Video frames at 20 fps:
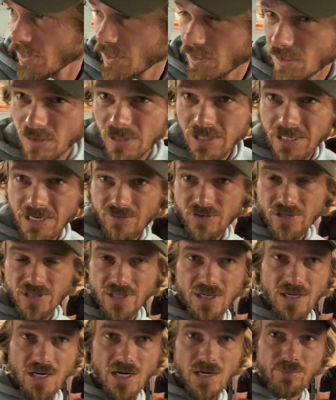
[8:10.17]
clean
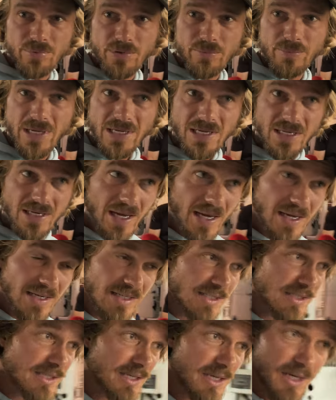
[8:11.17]
everything up and make it
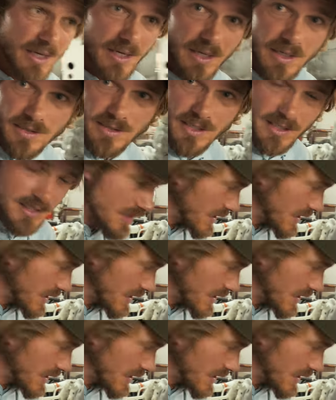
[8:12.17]
nice. Just